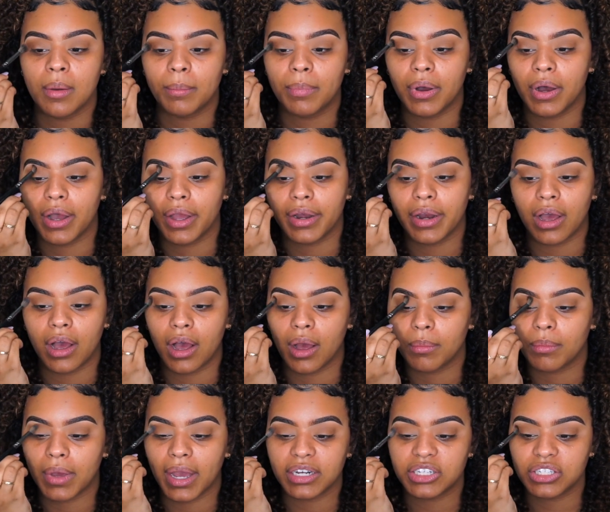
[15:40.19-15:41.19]
But
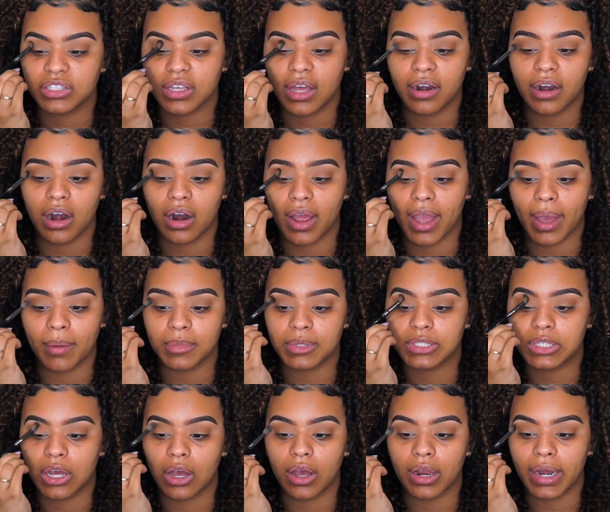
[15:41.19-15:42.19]
I just got it on
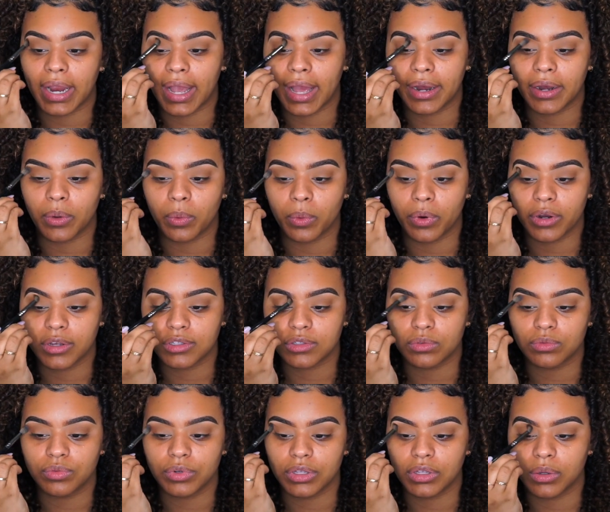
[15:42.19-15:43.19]
Amazon, and it works
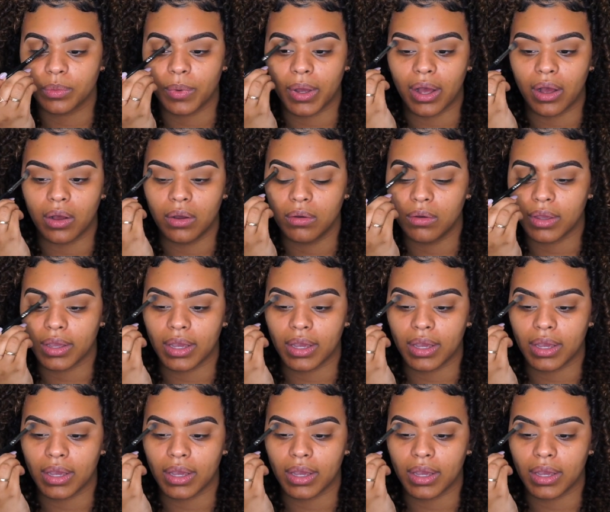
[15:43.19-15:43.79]
really well.